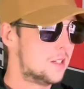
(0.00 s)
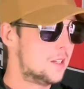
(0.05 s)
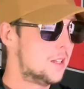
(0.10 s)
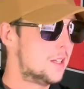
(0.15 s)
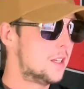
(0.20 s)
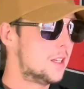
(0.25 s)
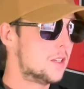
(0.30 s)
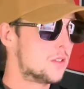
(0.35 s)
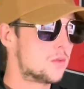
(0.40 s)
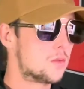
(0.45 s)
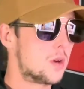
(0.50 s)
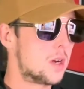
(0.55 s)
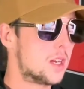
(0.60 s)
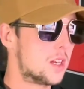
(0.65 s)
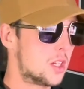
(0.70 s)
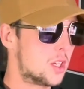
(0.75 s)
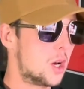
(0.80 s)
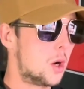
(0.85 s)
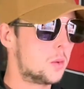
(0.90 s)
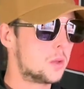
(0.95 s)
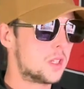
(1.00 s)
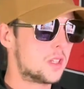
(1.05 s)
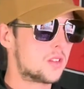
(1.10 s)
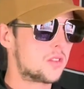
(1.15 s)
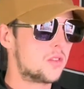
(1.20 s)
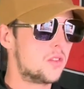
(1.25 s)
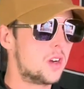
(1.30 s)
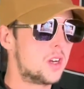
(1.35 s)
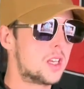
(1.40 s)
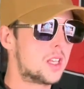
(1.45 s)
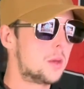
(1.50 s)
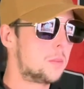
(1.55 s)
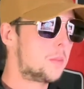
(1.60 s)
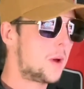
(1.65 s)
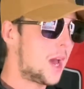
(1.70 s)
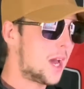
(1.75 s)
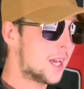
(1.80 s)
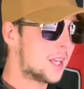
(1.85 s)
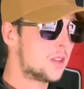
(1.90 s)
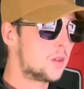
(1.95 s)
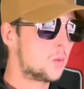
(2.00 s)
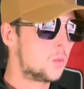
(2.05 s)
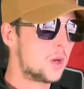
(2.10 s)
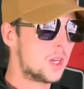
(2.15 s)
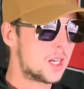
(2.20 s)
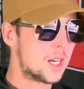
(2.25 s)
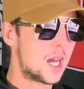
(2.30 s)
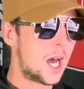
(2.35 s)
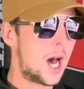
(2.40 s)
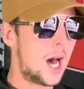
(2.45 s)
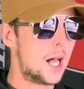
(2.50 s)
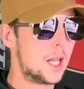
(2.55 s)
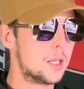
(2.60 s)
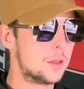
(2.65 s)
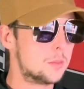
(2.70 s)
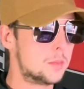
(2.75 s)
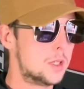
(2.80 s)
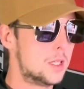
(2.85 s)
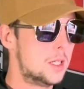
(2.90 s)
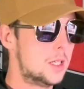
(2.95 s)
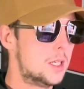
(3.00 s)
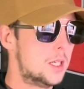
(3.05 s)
He is ready to go in this fight, get back in the win column,